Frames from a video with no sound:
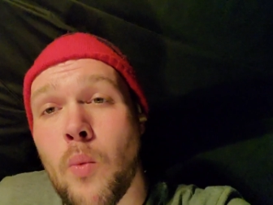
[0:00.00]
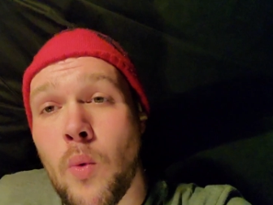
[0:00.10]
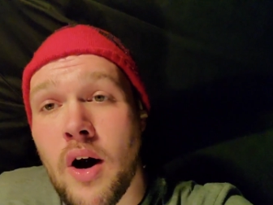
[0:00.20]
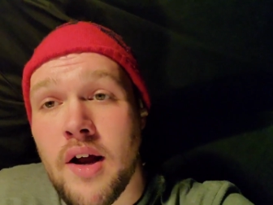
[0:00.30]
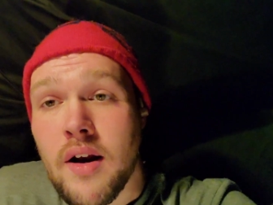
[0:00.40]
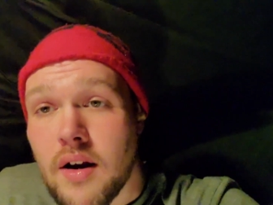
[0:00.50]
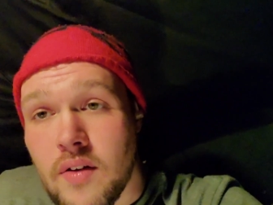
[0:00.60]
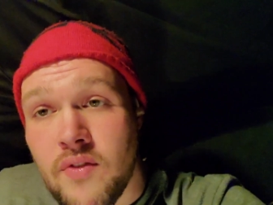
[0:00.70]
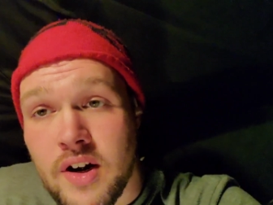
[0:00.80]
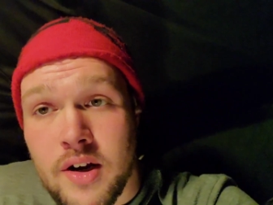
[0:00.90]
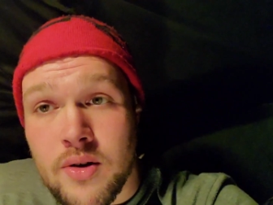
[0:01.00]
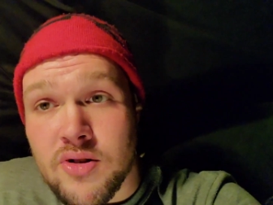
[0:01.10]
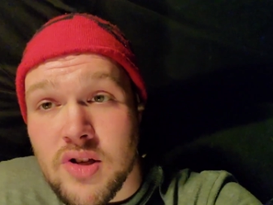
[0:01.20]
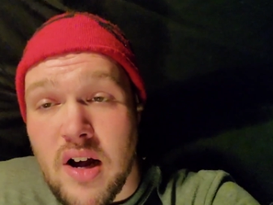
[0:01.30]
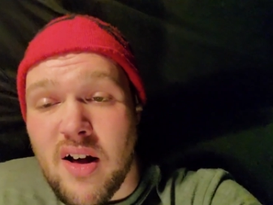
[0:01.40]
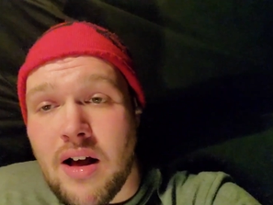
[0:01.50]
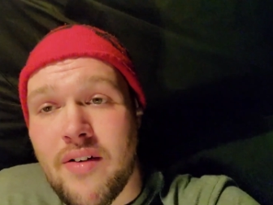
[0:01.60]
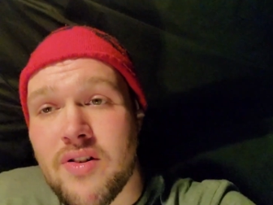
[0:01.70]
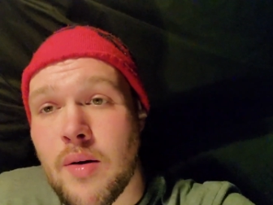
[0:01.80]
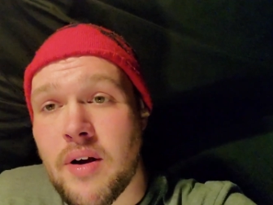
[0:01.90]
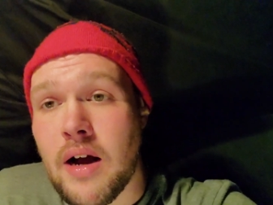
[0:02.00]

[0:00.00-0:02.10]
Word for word: what videos I'll have coming